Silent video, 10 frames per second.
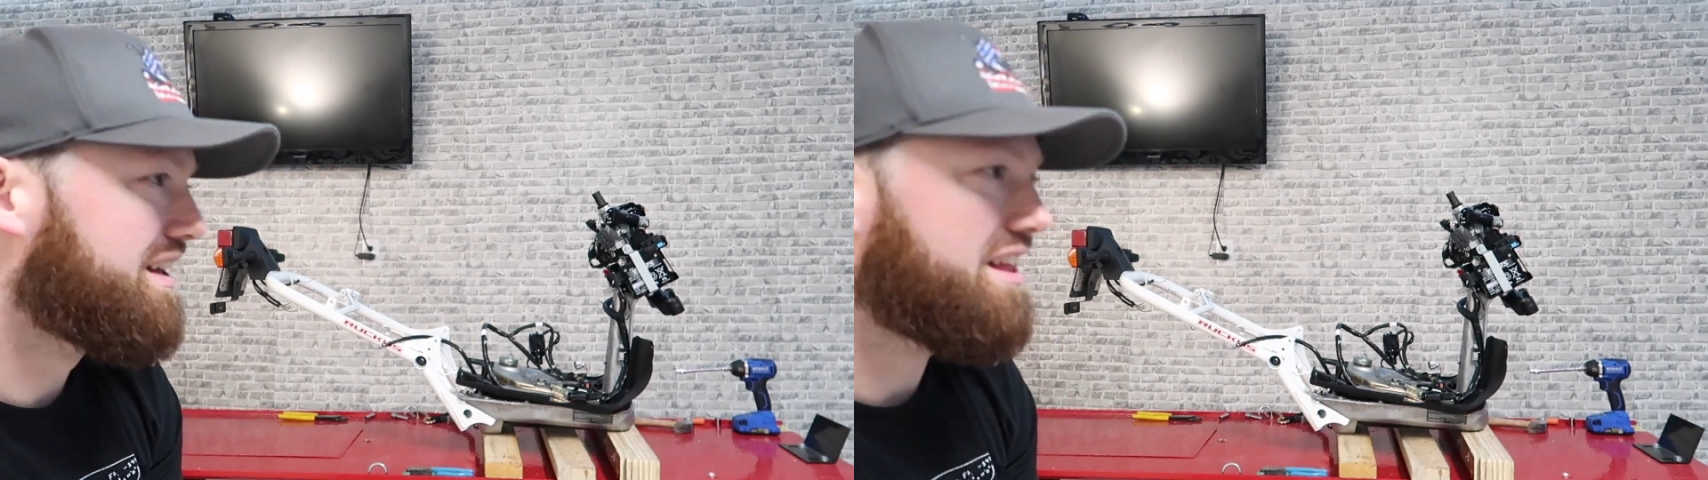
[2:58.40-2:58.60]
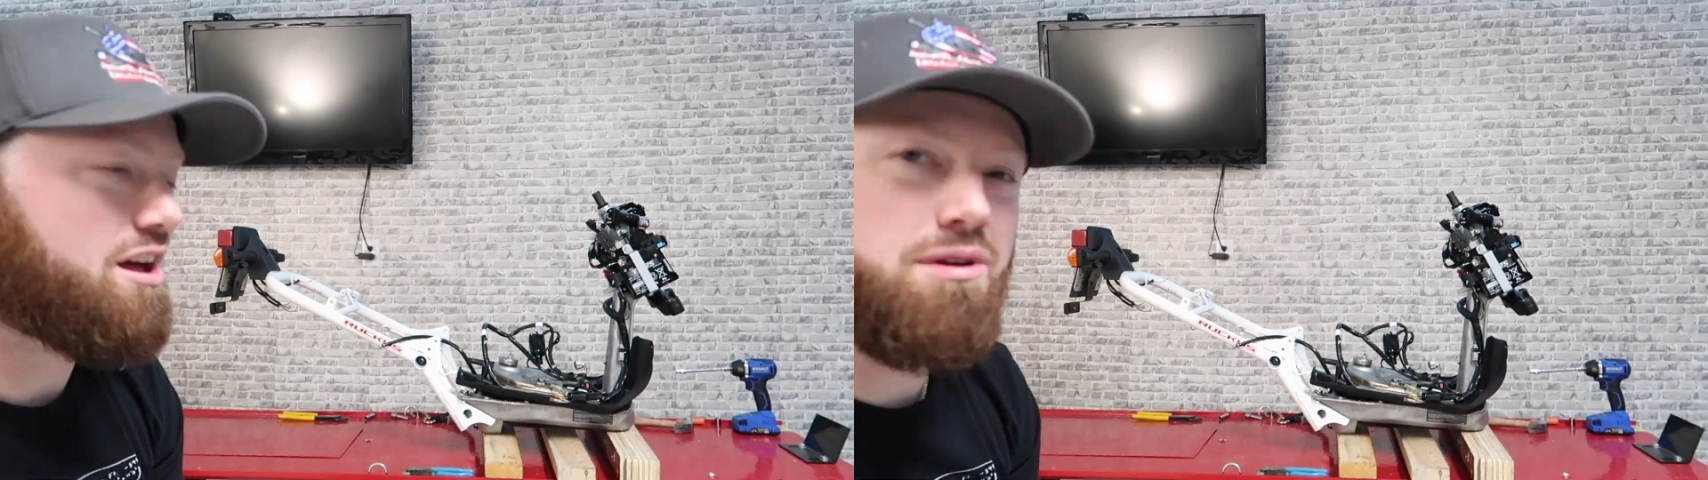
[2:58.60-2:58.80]

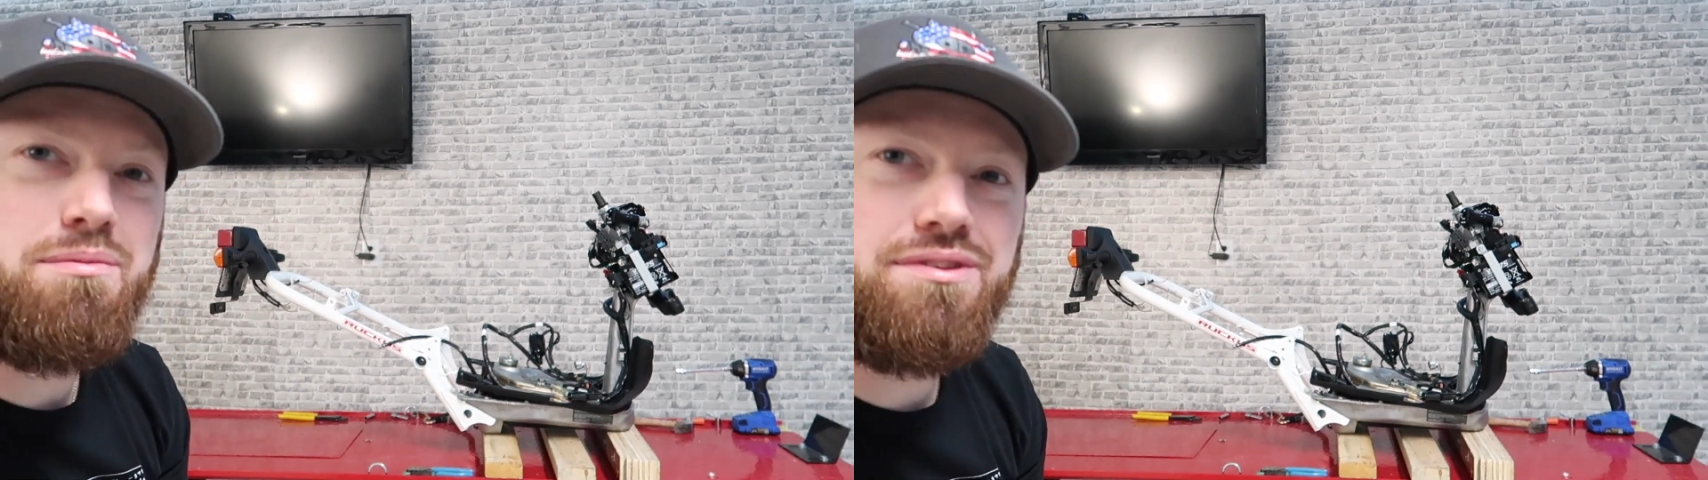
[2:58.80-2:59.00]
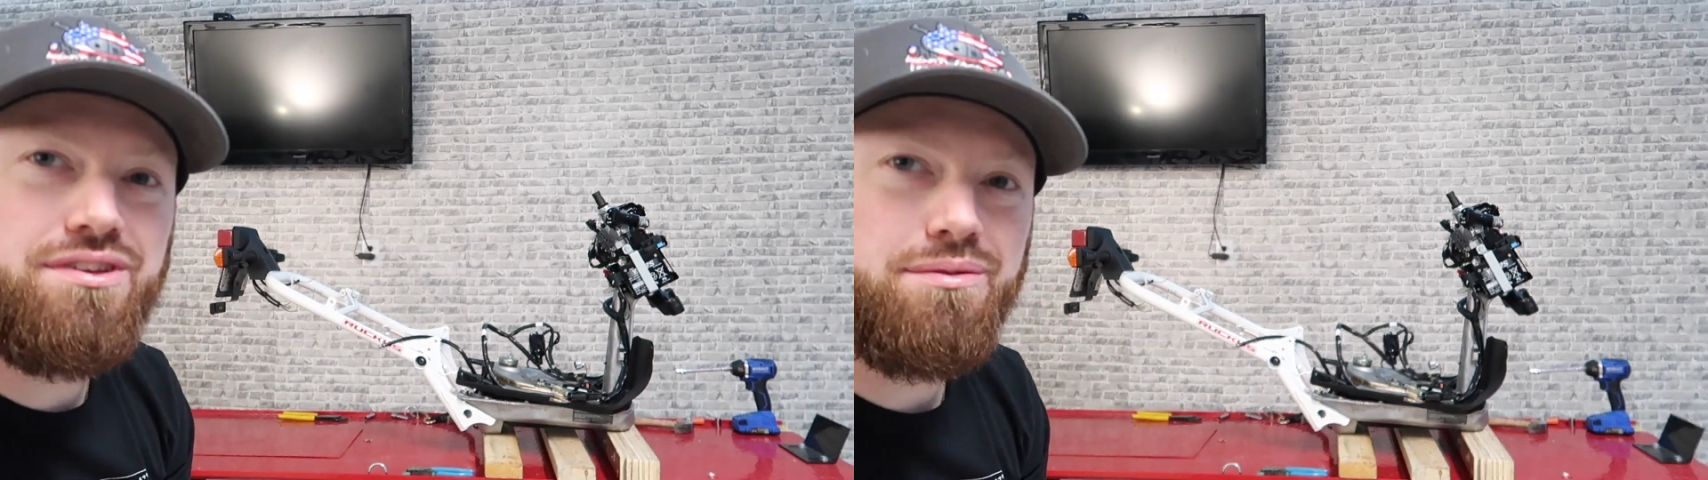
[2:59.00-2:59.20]
That
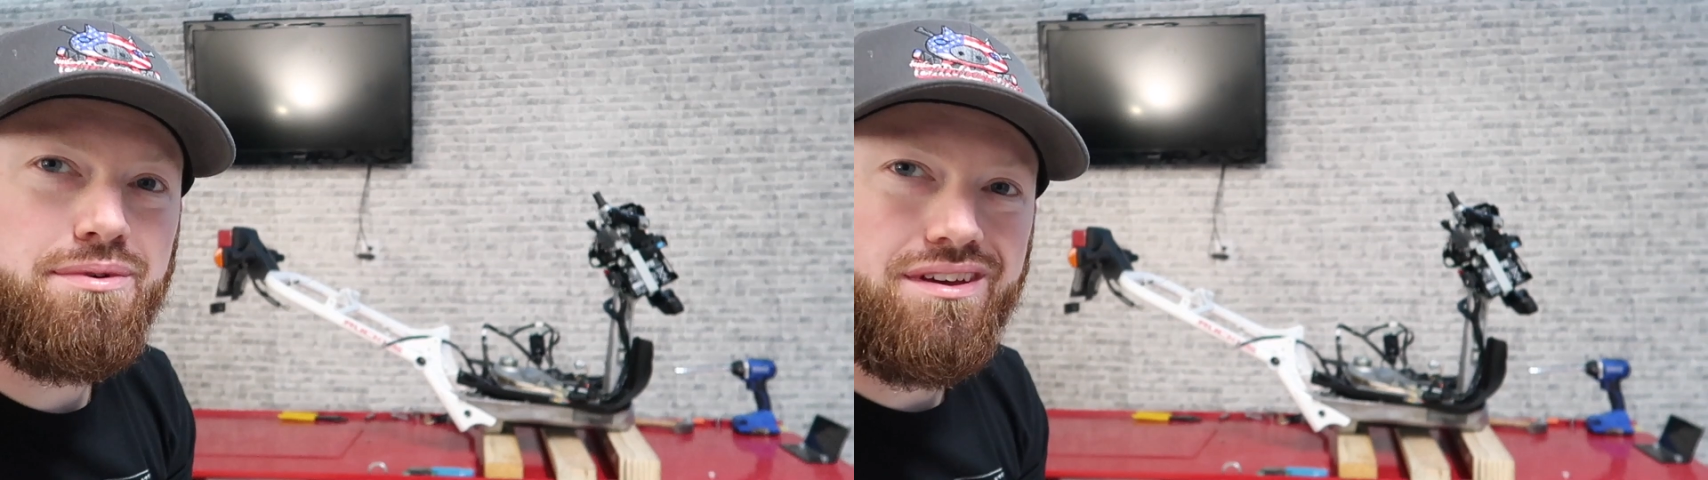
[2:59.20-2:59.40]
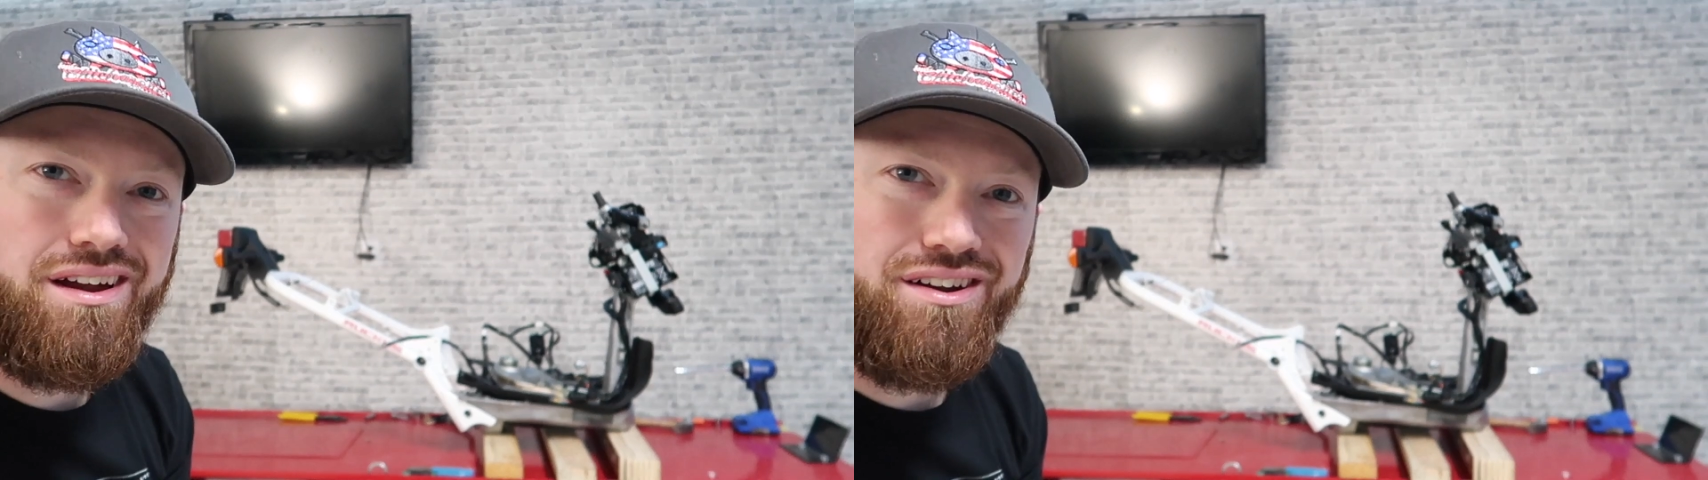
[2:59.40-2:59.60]
maybe took
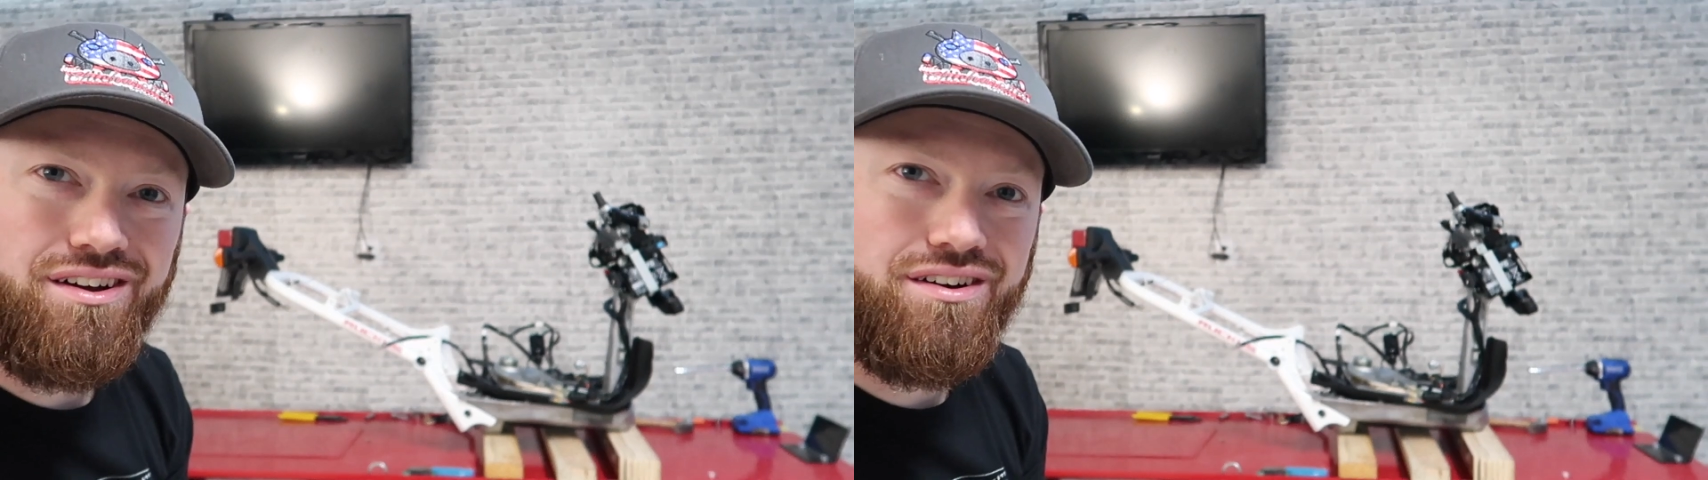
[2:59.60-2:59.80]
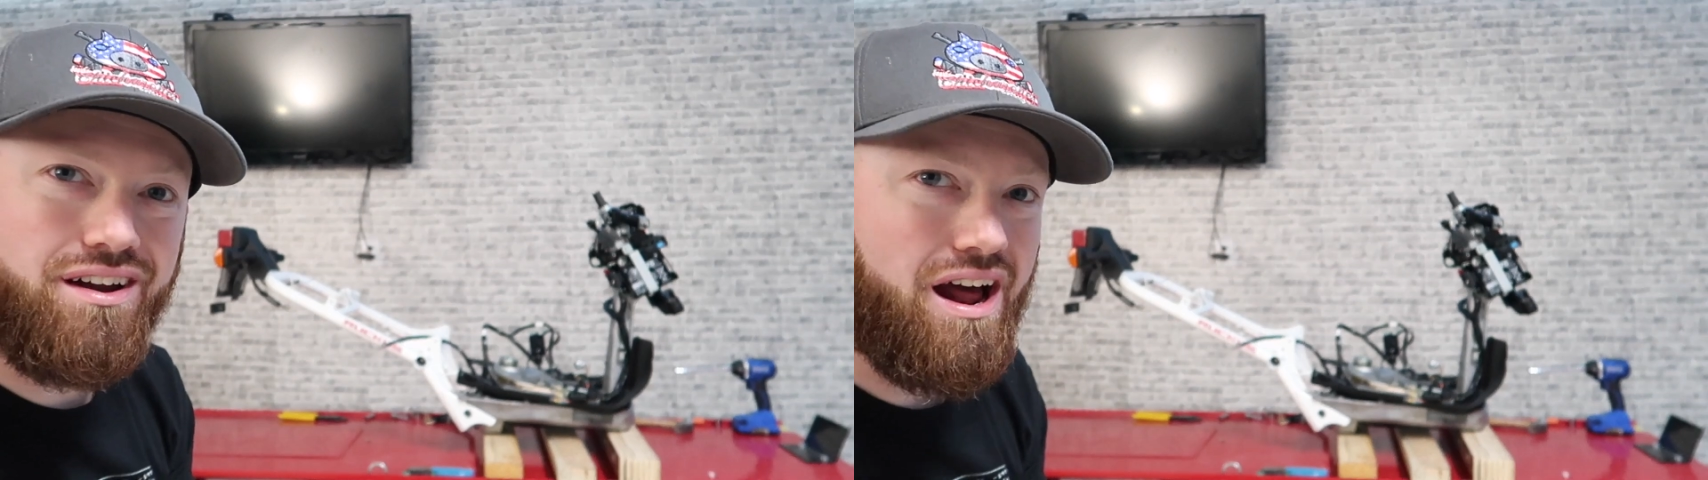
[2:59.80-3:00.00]
me, I don't
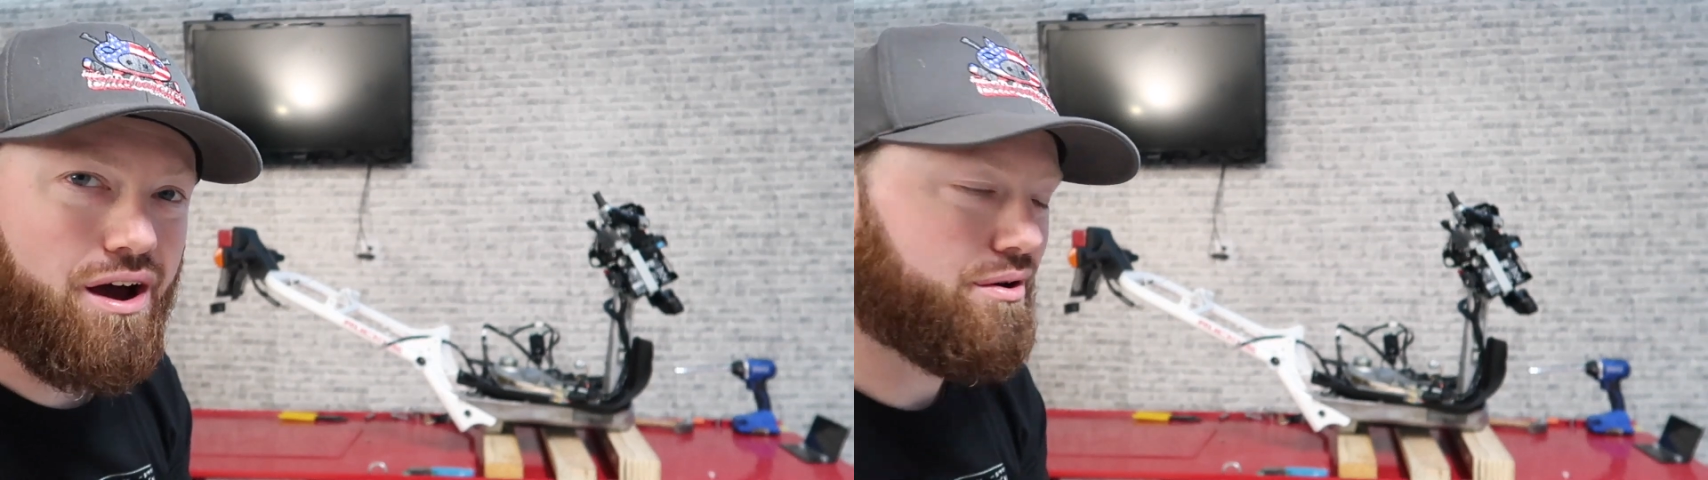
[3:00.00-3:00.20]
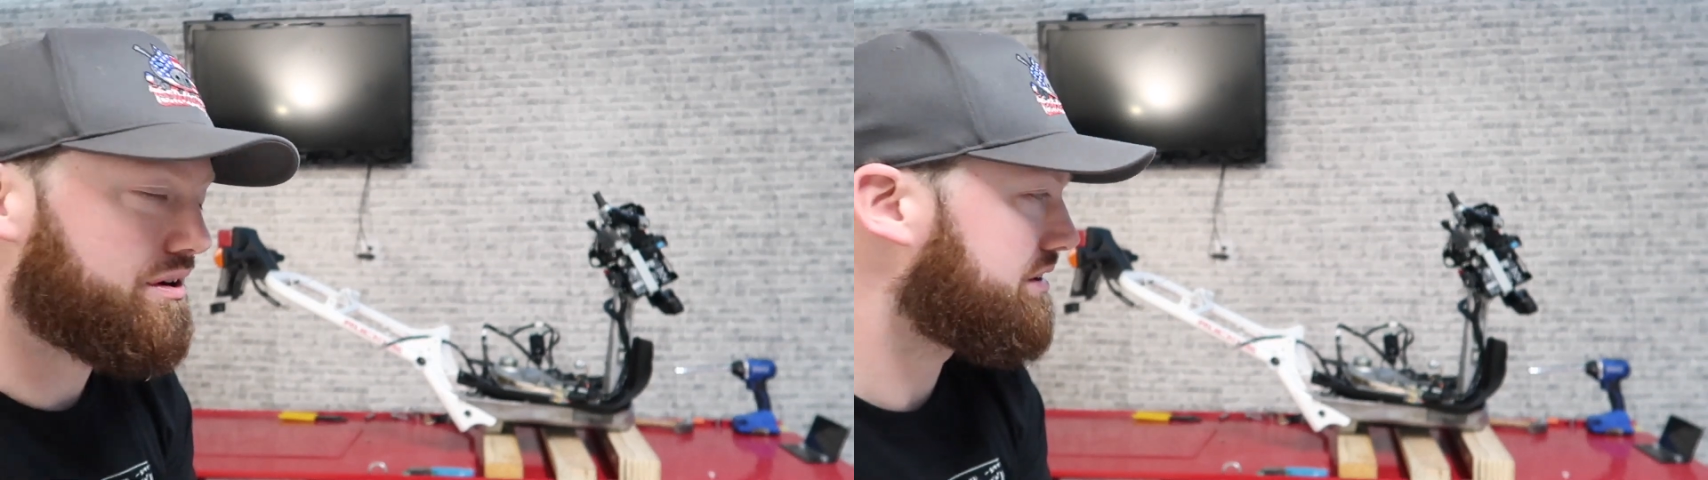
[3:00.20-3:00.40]
know, an
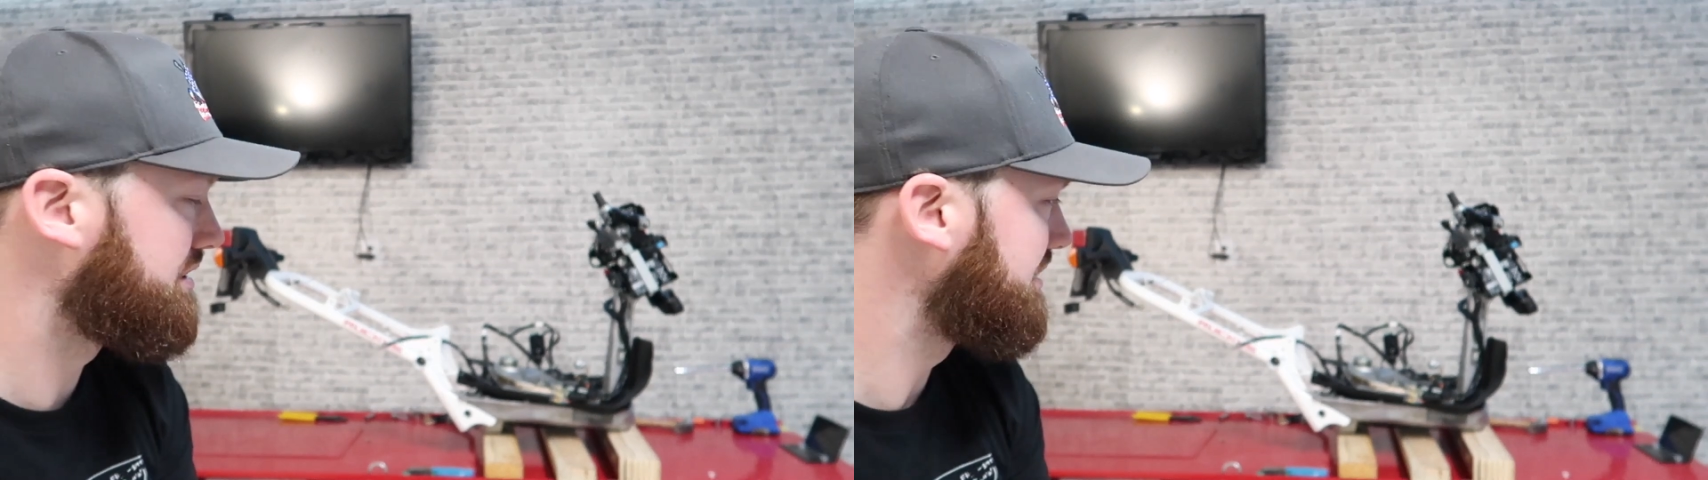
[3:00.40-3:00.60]
hour.